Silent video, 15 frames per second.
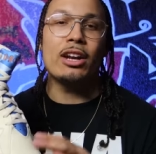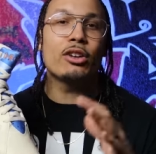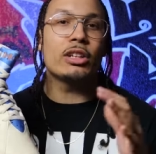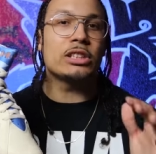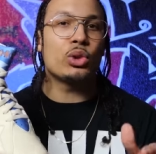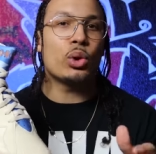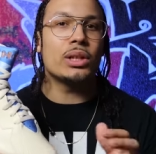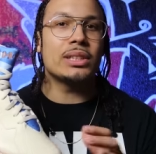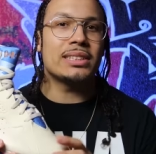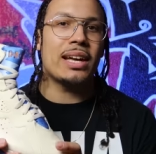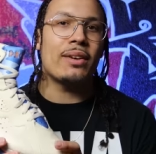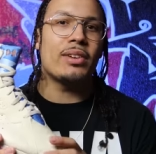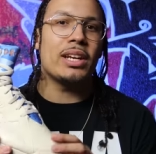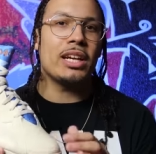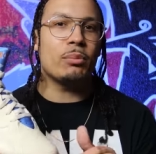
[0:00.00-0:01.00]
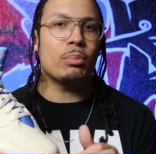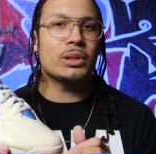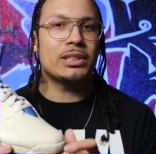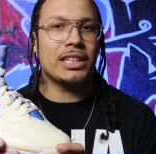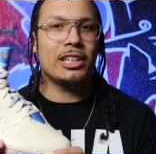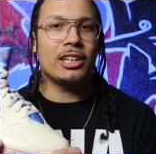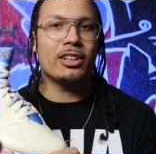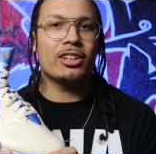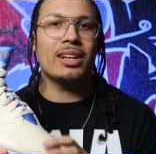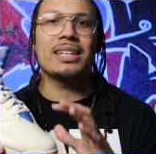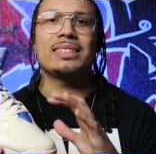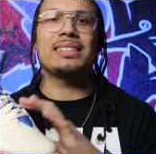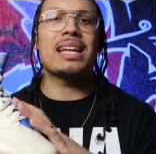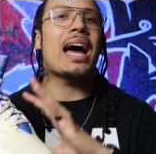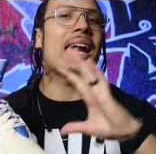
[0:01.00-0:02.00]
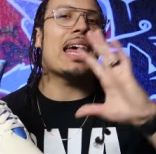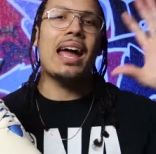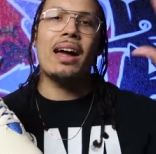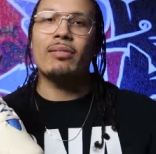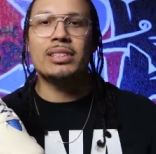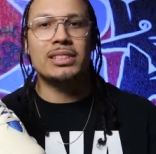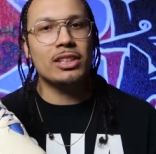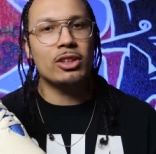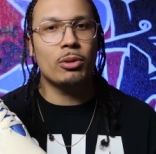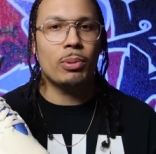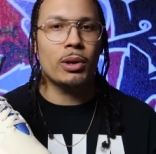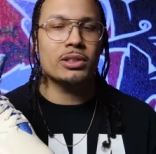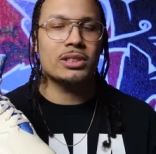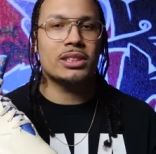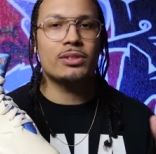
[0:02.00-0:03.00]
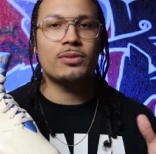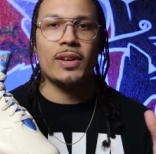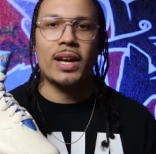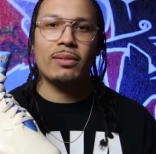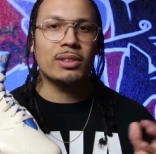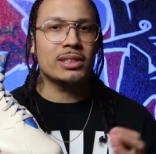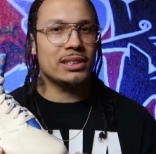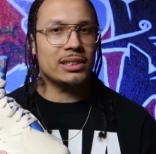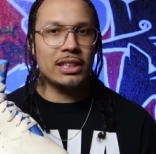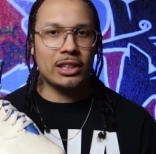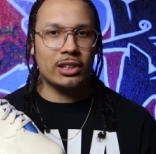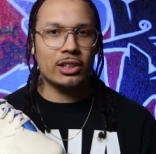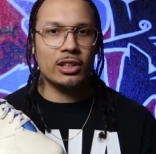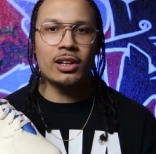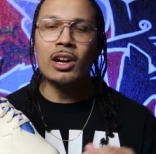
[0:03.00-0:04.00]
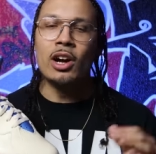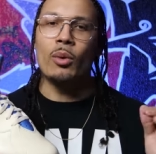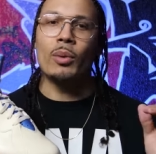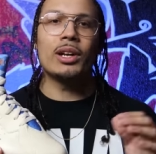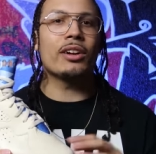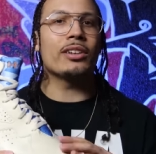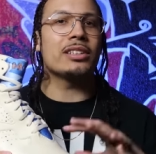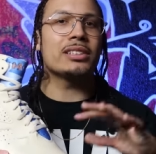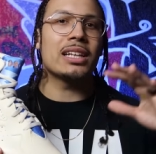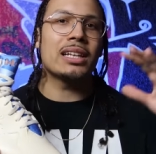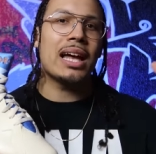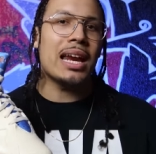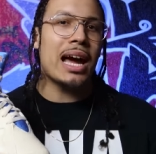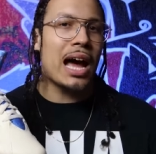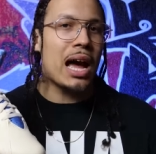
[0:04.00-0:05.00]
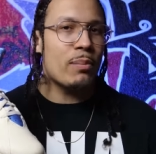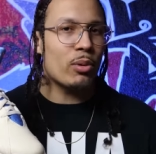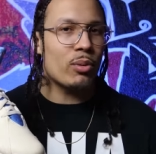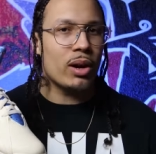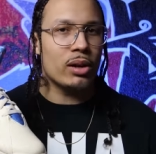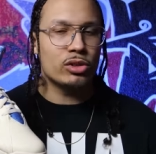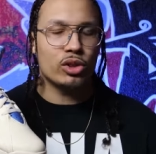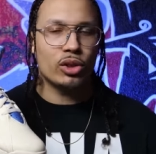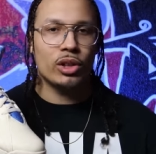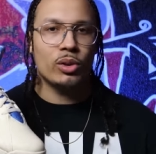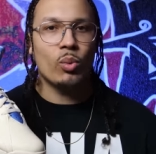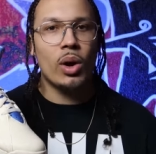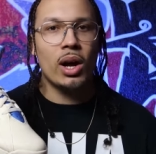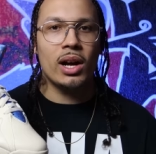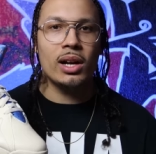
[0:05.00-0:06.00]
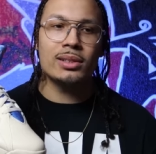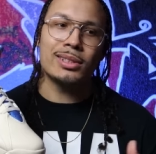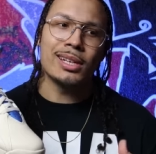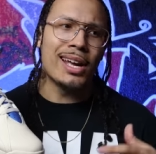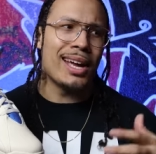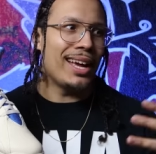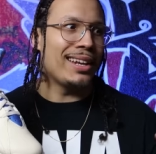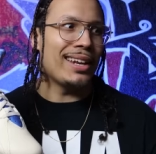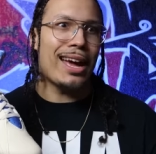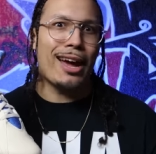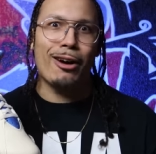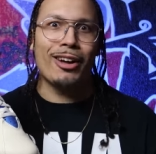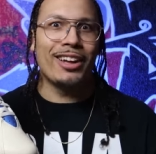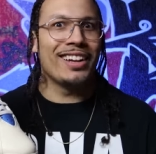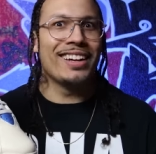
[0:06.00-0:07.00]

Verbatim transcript: I know the Jordan 7 in particular is not every single person's favorite sneaker. We know there's a lot of hype around Jordan 1s and now